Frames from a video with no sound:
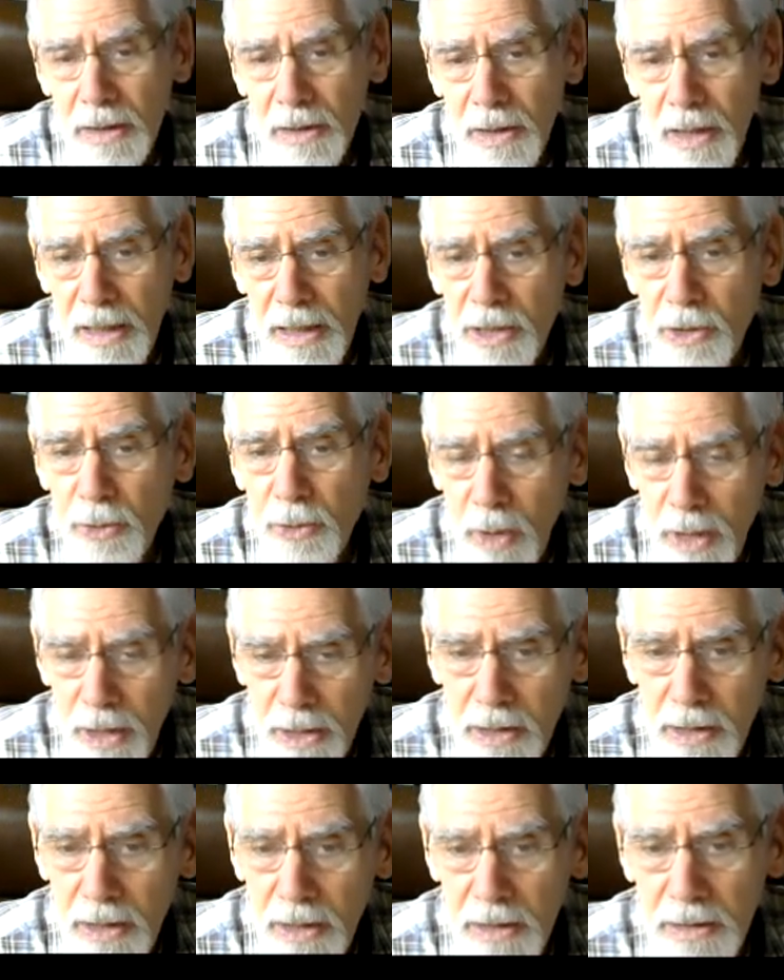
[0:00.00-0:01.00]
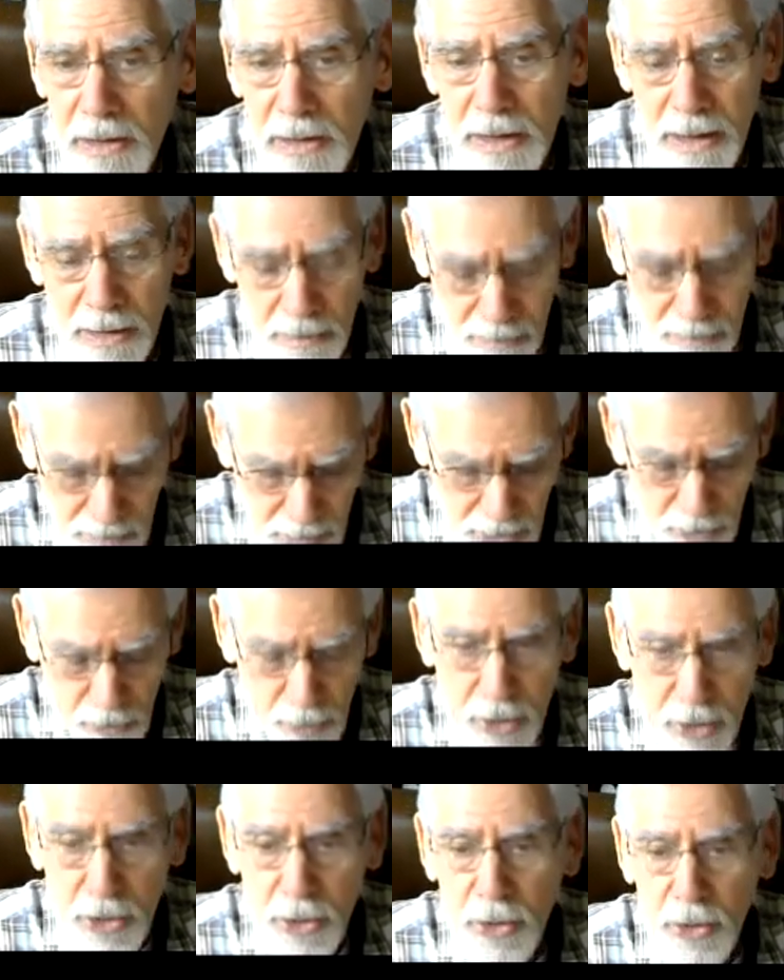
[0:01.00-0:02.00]
that each one of the
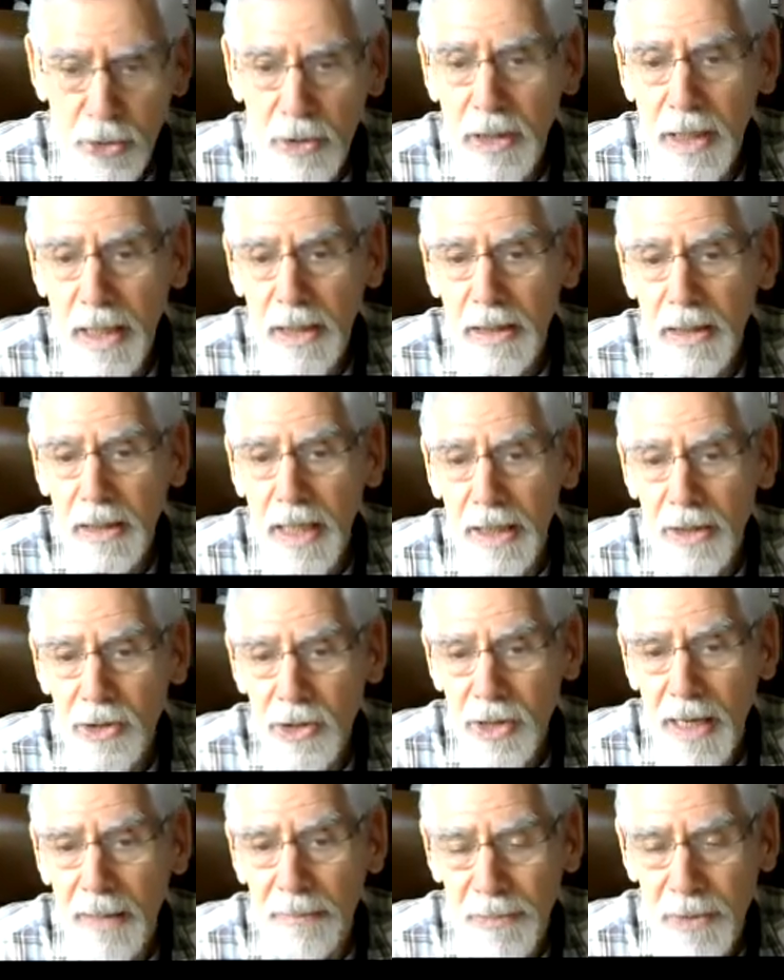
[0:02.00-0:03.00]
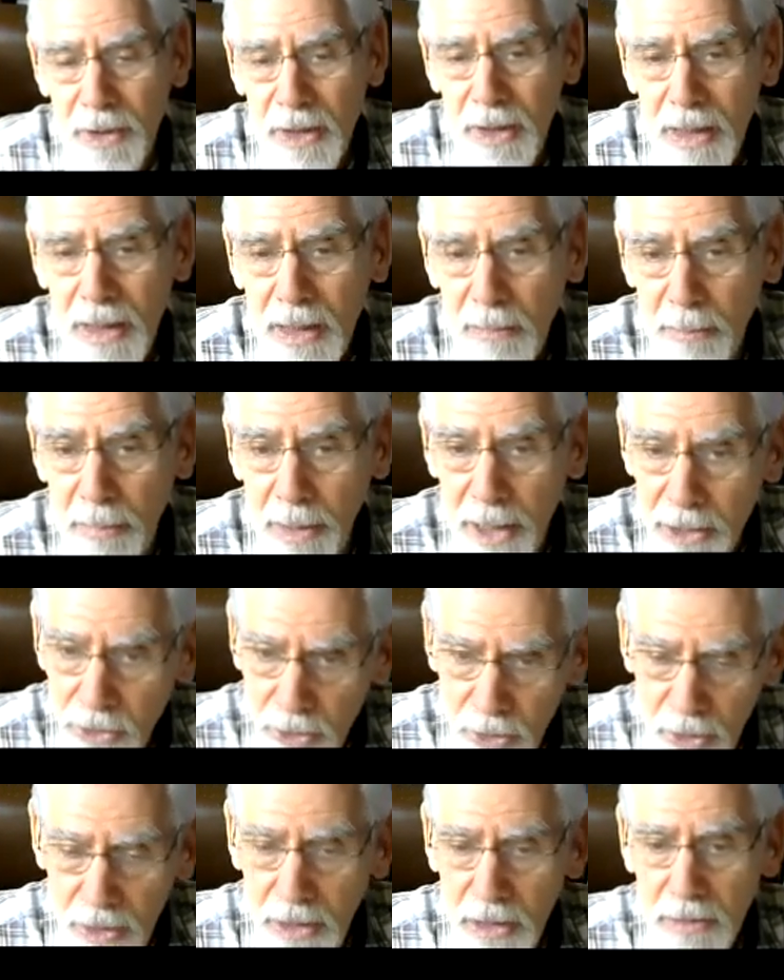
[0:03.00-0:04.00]
countries should accept
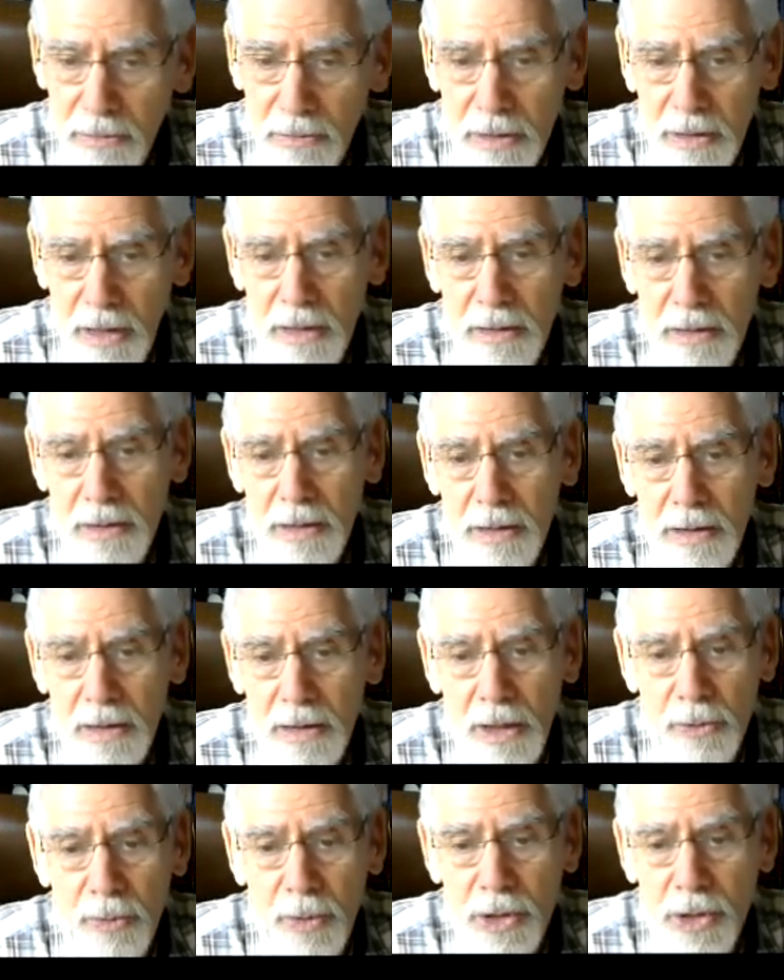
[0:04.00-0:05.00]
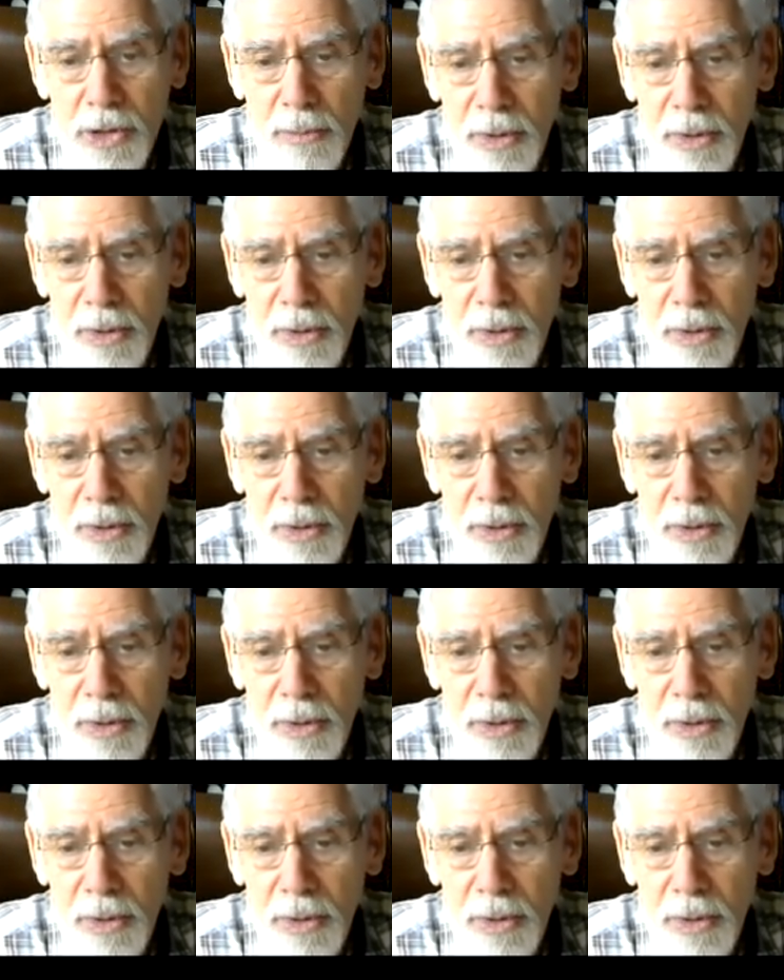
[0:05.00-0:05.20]
based on the country's